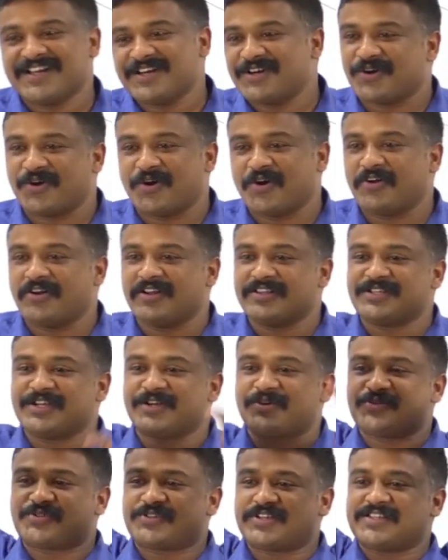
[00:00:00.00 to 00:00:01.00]

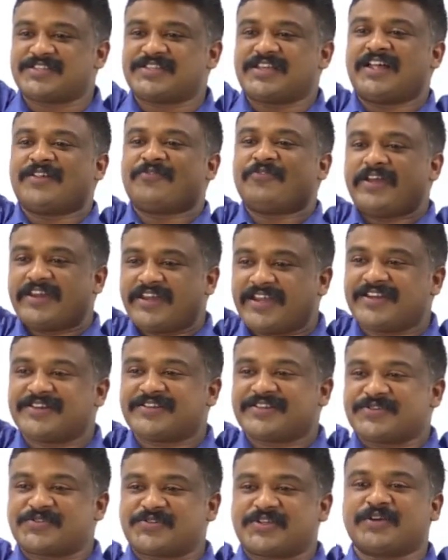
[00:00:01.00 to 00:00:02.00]
Chronology questions are very
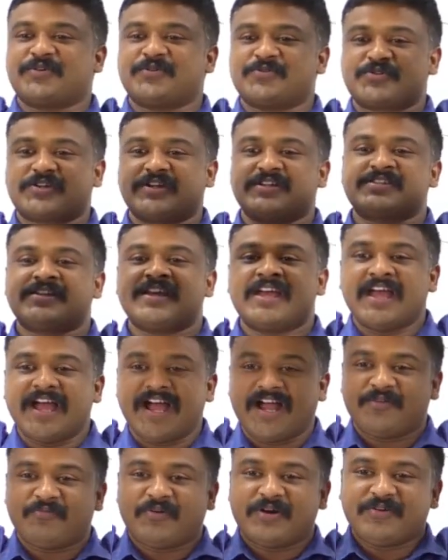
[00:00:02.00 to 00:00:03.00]
interesting questions
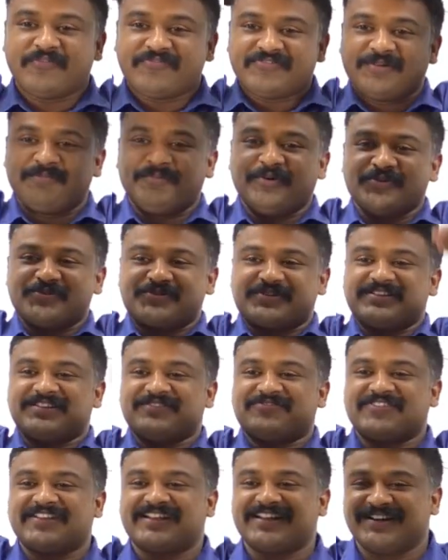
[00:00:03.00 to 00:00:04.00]
and one of the most
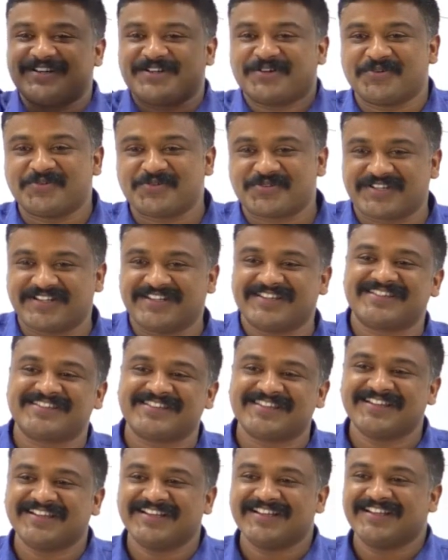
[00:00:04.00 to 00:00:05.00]
difficult
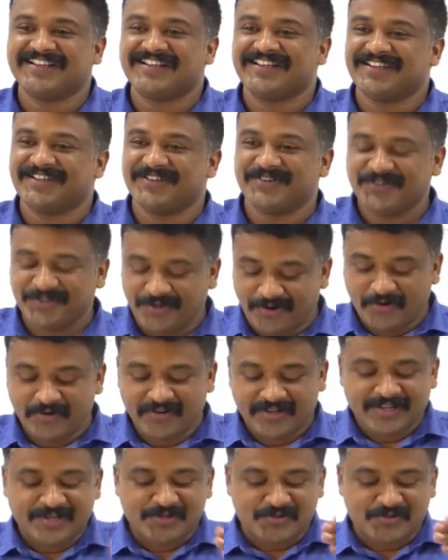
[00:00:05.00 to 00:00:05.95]
questions, you know.